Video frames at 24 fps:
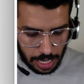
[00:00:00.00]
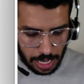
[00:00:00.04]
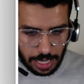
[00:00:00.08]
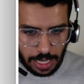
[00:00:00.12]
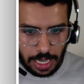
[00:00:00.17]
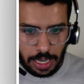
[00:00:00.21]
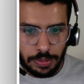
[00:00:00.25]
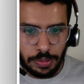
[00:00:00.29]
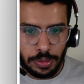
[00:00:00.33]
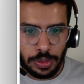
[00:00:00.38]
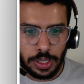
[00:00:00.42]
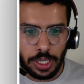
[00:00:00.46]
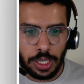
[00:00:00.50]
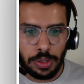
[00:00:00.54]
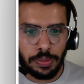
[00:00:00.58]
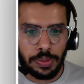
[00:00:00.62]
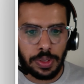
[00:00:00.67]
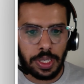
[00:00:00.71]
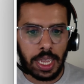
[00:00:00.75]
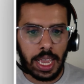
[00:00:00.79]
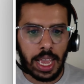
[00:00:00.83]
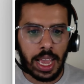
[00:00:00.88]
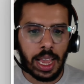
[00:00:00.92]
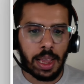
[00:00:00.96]
I'll have to give
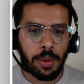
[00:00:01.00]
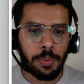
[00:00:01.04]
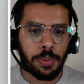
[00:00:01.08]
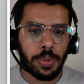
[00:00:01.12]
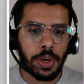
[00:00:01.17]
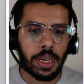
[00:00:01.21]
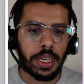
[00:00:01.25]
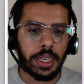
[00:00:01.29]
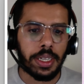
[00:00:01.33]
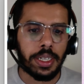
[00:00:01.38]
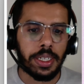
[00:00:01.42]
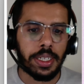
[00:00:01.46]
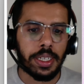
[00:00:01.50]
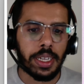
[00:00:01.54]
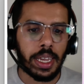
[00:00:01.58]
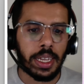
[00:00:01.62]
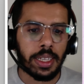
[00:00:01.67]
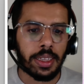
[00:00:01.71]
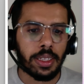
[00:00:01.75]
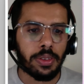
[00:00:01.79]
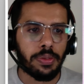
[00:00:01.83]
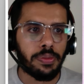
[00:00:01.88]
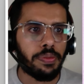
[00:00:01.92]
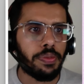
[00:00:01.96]
the app ID
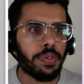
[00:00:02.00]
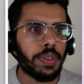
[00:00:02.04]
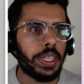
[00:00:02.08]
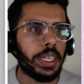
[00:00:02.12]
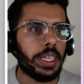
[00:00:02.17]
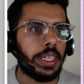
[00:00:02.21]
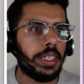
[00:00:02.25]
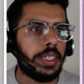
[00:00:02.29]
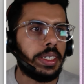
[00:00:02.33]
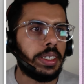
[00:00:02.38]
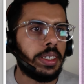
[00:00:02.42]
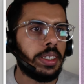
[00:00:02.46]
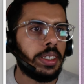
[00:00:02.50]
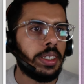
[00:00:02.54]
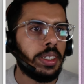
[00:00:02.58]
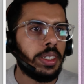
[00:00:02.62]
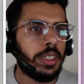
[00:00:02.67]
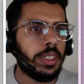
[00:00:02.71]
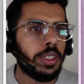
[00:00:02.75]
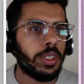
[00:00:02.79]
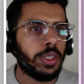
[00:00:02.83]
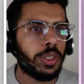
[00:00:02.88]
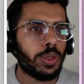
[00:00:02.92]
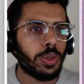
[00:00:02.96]
and the field.
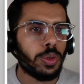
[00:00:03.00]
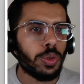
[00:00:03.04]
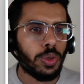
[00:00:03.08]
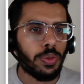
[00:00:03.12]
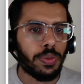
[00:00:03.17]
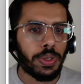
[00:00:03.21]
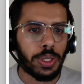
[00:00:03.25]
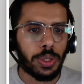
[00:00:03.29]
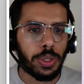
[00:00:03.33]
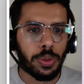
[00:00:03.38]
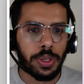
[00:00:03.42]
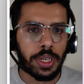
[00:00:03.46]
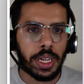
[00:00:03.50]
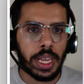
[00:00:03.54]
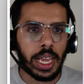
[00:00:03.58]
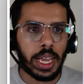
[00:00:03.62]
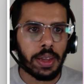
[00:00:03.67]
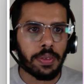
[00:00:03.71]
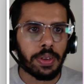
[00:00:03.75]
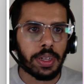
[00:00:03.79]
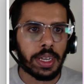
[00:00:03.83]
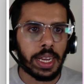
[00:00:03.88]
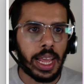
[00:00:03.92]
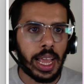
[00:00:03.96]
So we don't
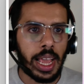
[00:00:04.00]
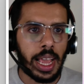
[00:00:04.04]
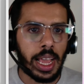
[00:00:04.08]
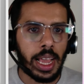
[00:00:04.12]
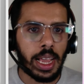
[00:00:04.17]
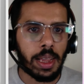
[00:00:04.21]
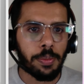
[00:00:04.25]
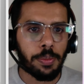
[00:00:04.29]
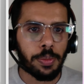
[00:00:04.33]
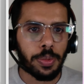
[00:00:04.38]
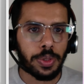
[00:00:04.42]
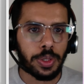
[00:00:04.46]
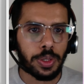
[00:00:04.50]
have an app.